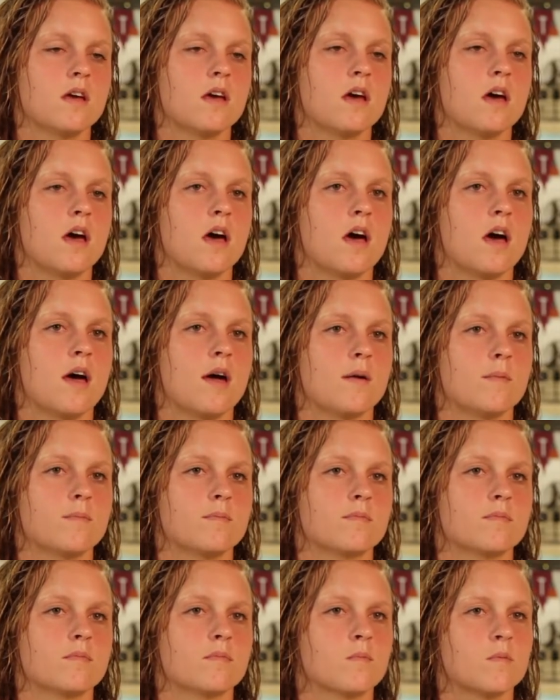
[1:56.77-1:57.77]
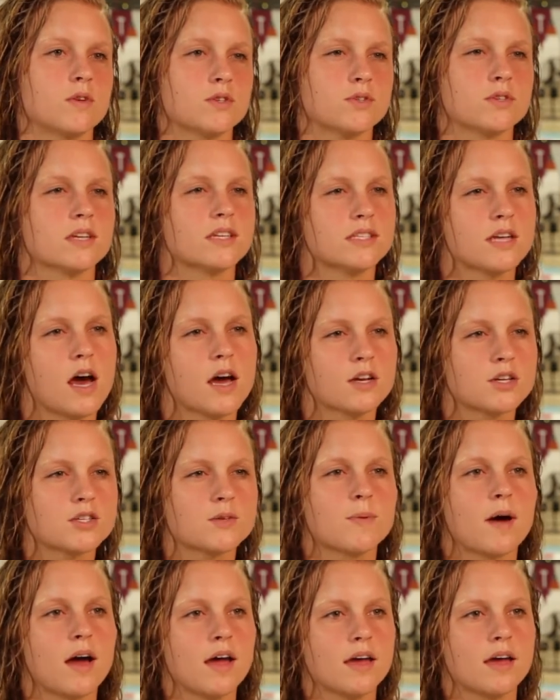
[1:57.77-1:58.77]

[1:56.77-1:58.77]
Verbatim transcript: um, was really touched by